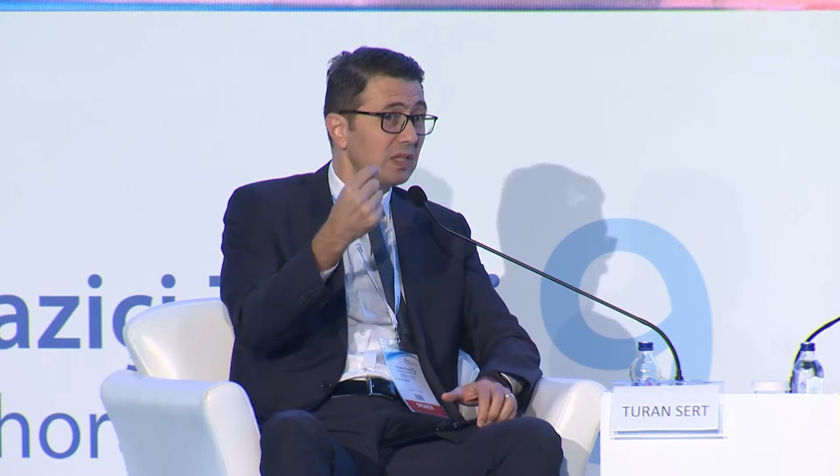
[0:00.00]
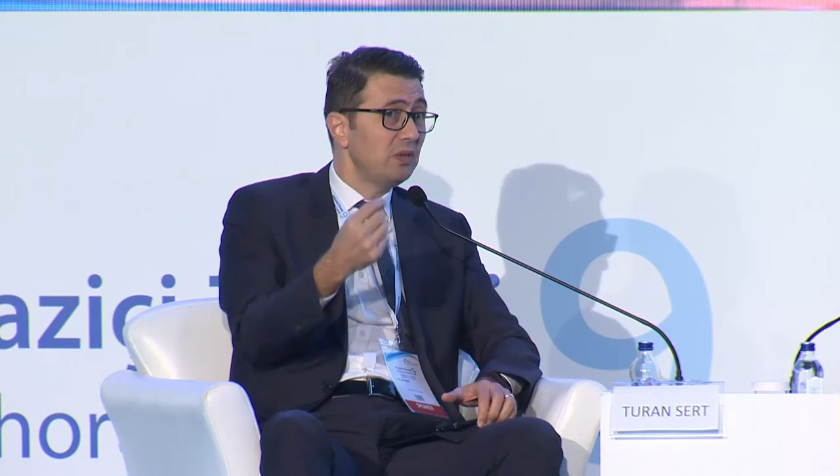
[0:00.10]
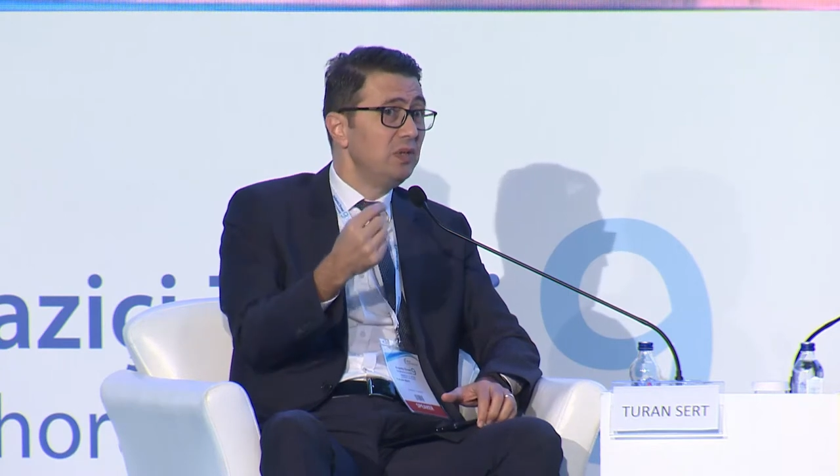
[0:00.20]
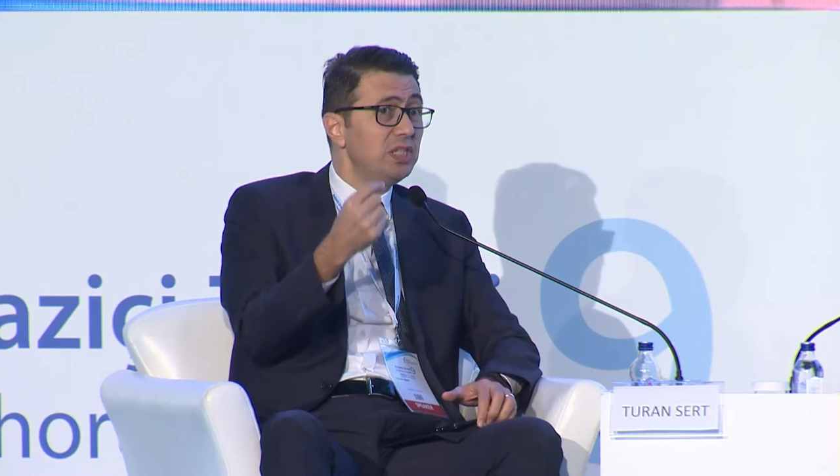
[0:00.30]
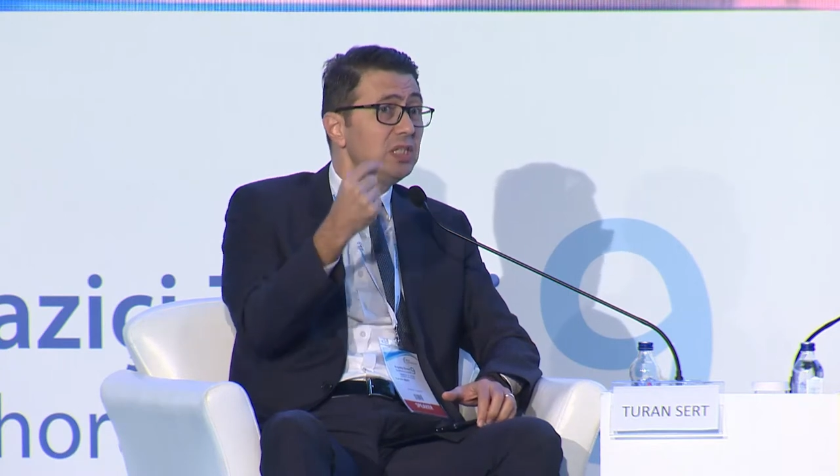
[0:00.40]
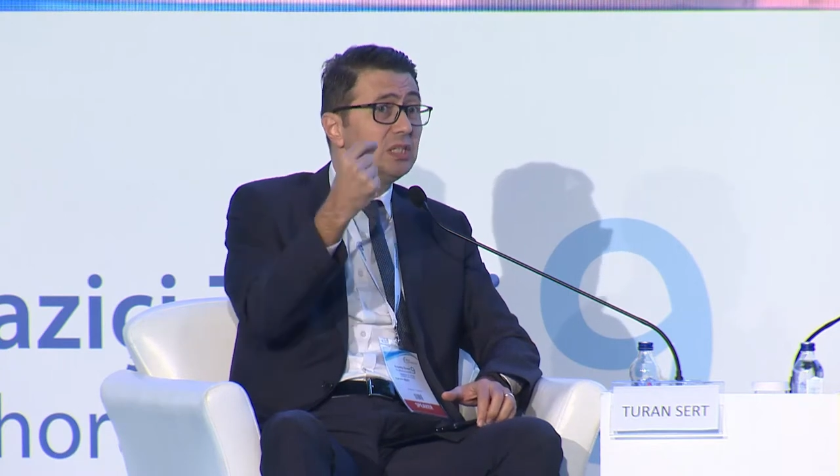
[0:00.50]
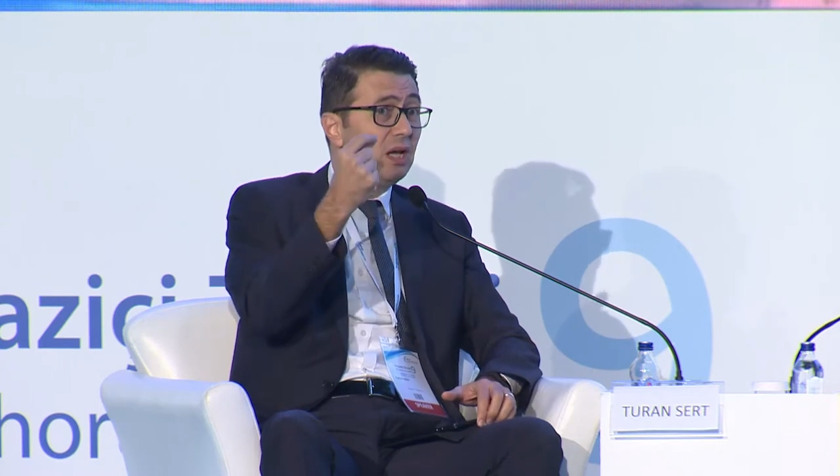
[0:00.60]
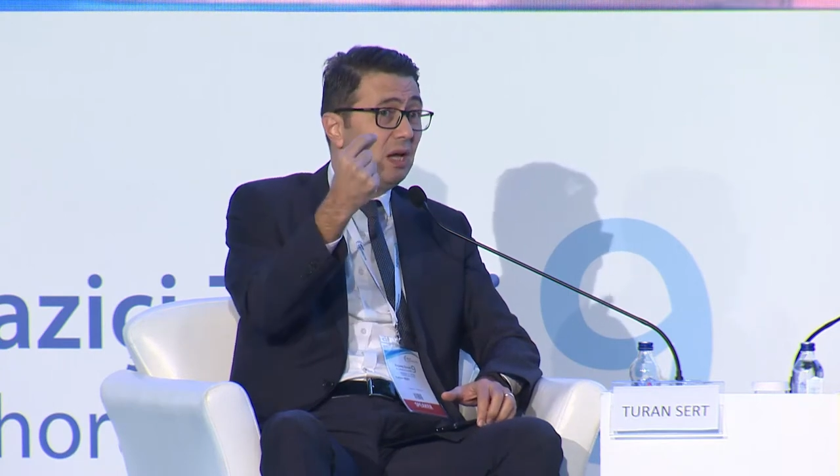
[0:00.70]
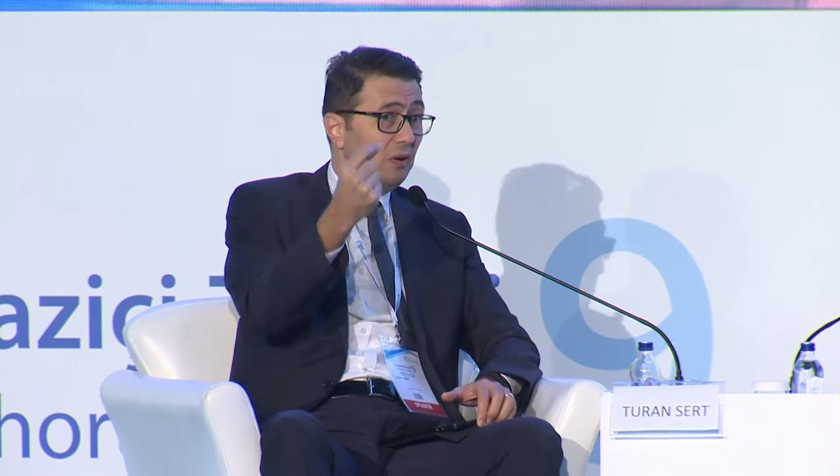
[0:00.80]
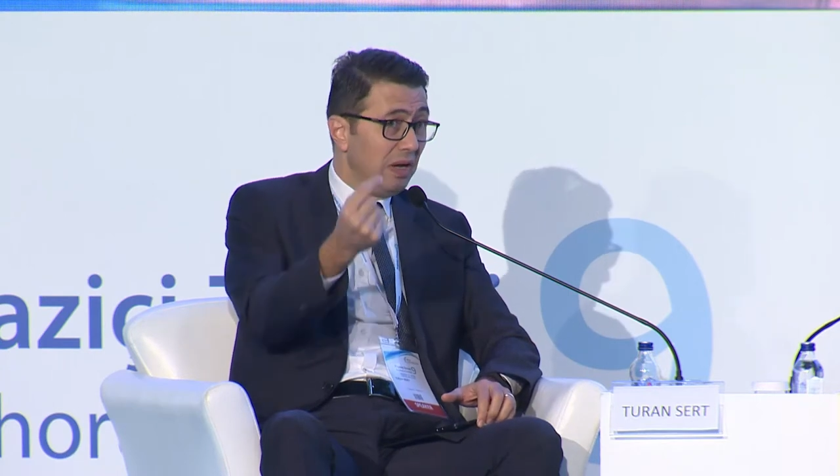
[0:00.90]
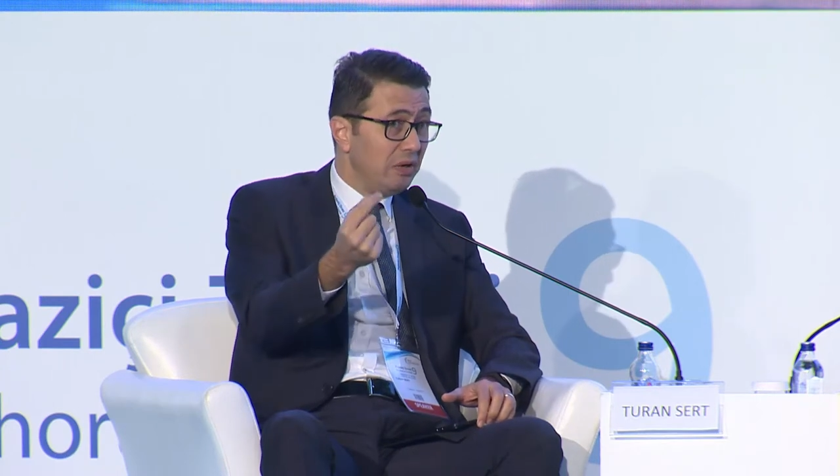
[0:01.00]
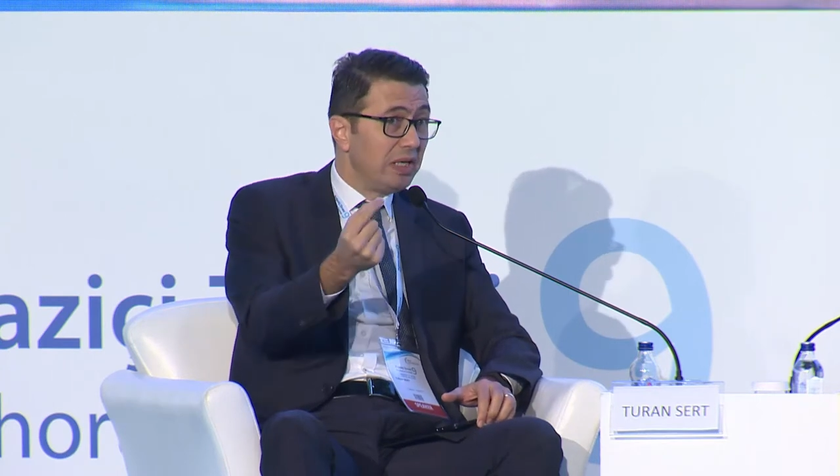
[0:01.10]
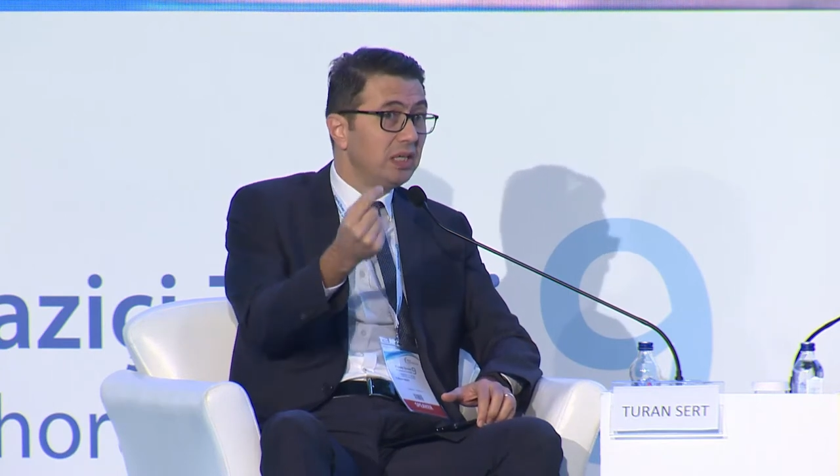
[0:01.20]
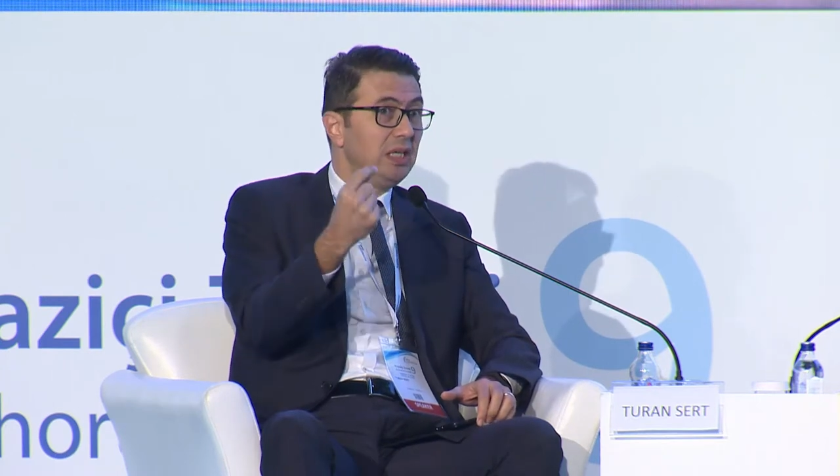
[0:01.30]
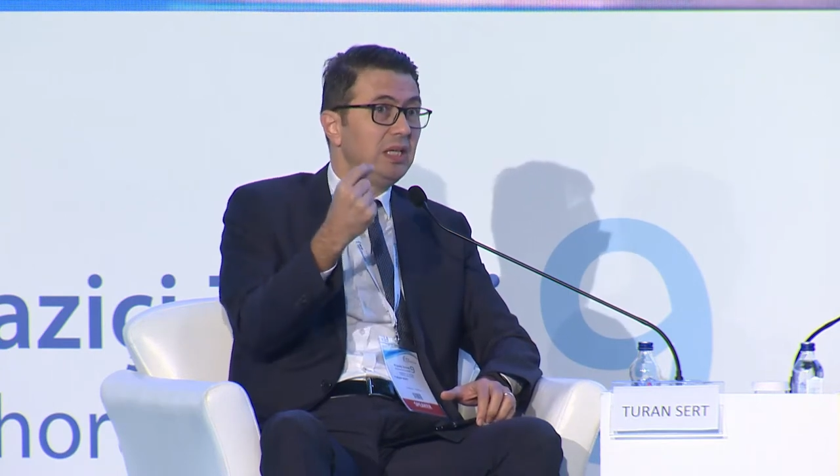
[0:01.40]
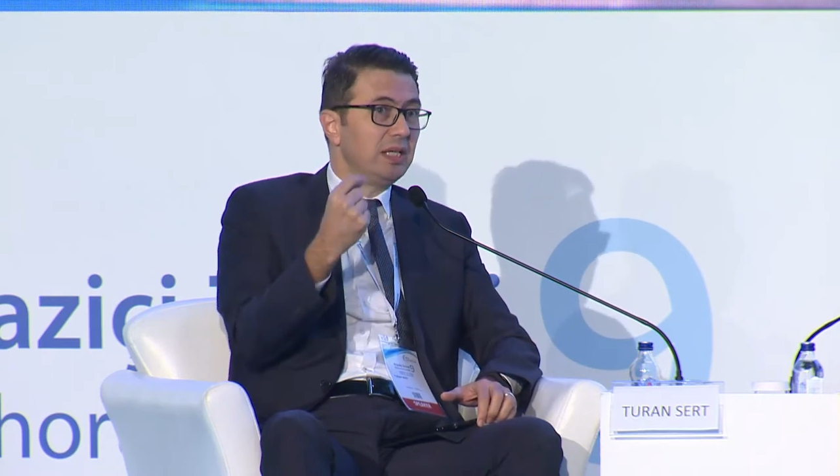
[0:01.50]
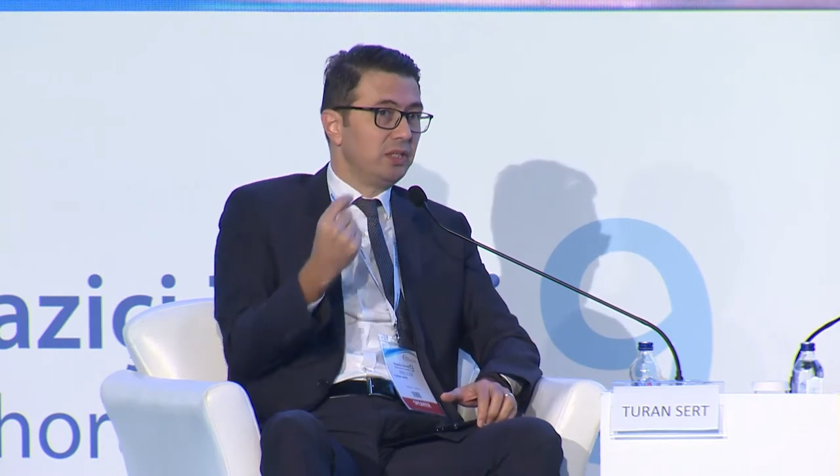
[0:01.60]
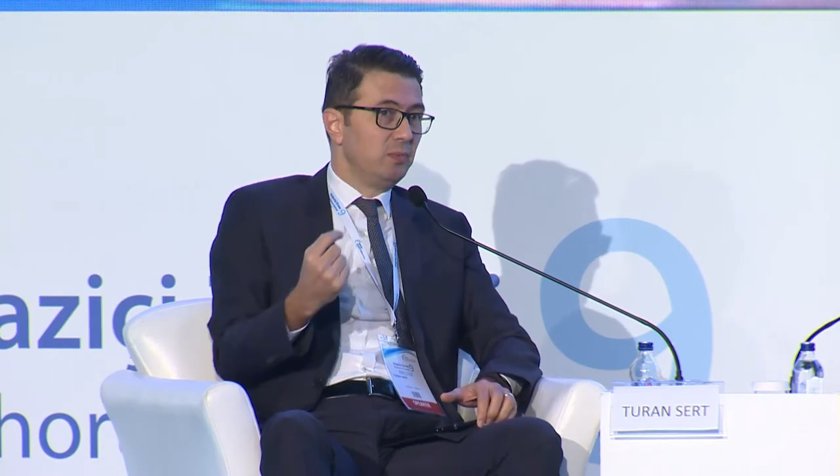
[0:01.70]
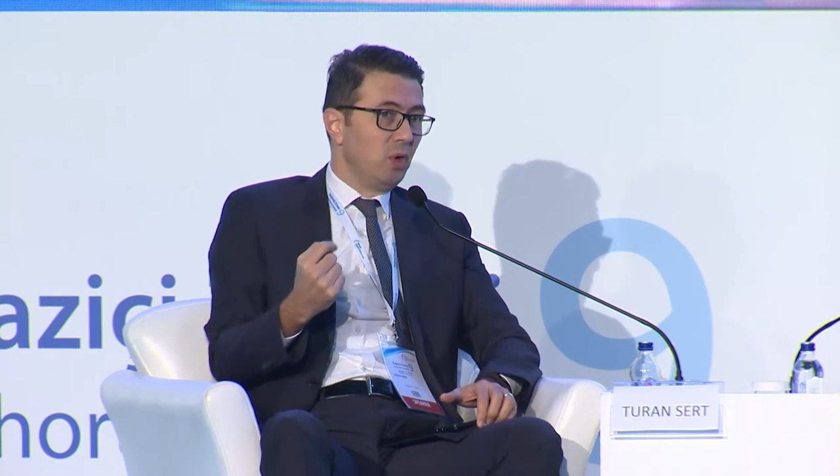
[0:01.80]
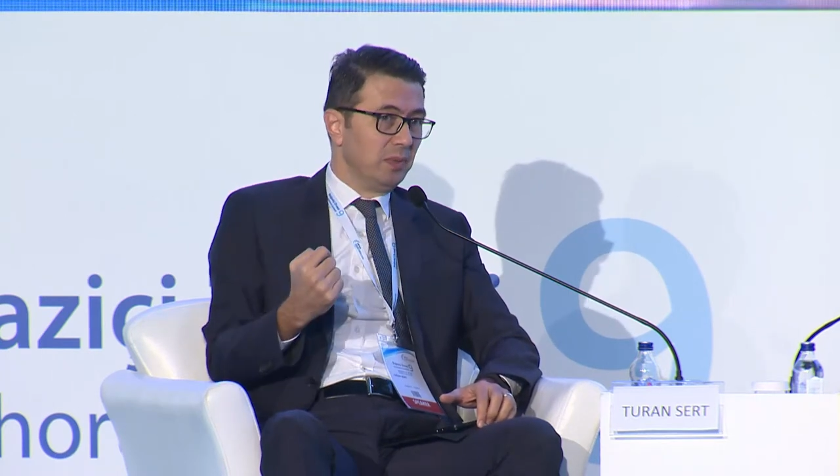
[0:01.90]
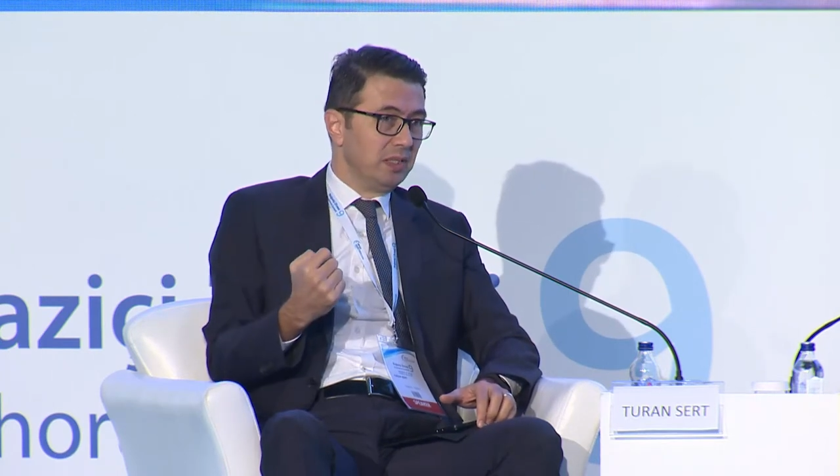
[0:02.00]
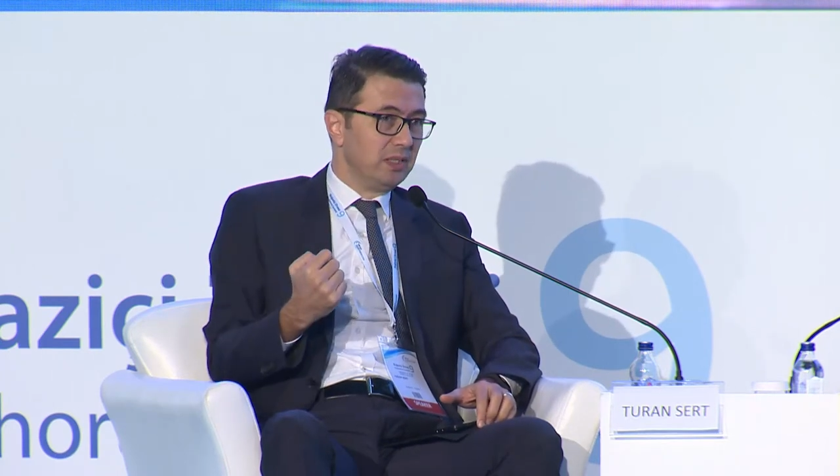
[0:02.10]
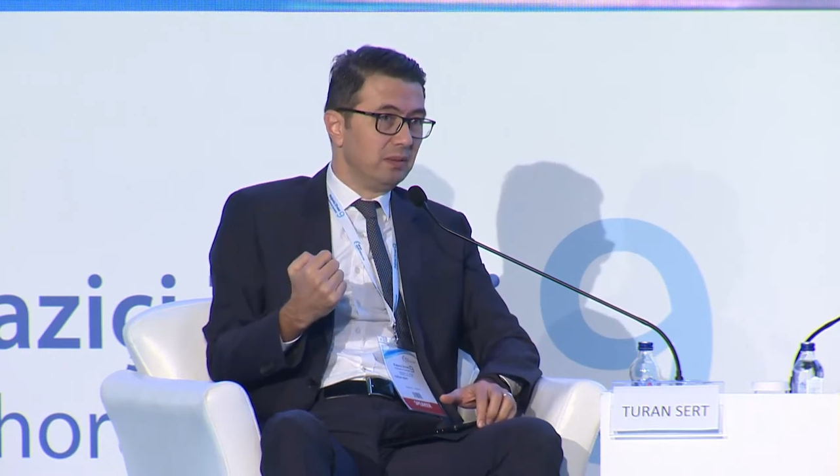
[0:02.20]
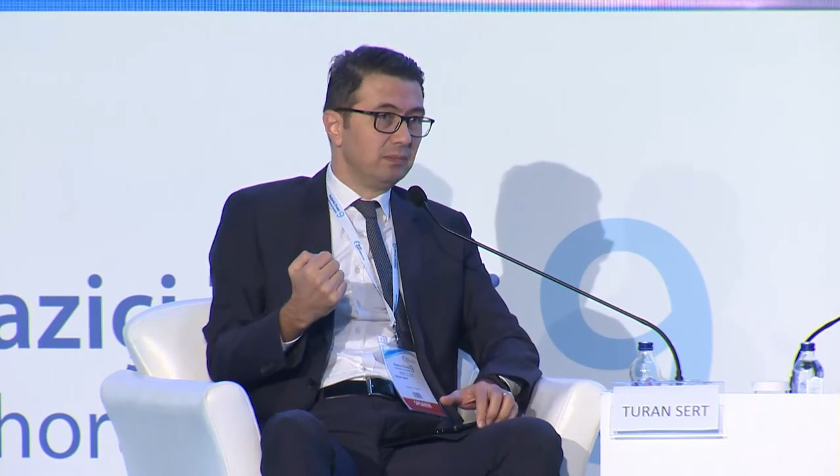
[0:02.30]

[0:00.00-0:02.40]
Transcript: which is very key at the moment.